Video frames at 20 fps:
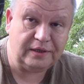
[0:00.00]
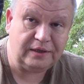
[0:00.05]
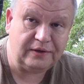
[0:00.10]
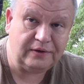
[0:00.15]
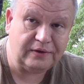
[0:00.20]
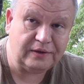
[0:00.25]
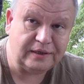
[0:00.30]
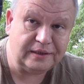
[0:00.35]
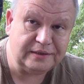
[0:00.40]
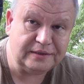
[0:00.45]

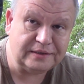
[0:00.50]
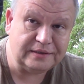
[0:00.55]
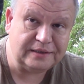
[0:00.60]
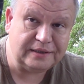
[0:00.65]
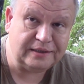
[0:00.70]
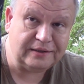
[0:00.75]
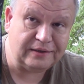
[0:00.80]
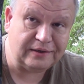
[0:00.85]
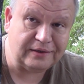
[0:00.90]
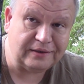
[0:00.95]
you can
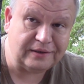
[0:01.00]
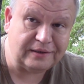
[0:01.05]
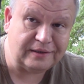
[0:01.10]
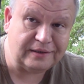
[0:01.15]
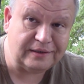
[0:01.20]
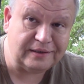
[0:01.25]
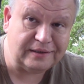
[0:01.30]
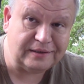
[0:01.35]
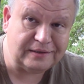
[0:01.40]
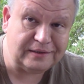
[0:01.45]
see there that
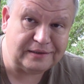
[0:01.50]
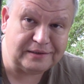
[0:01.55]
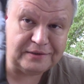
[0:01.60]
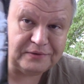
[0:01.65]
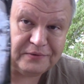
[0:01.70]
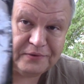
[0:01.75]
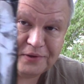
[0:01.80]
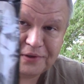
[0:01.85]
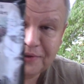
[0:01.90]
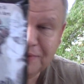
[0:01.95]
th- this is really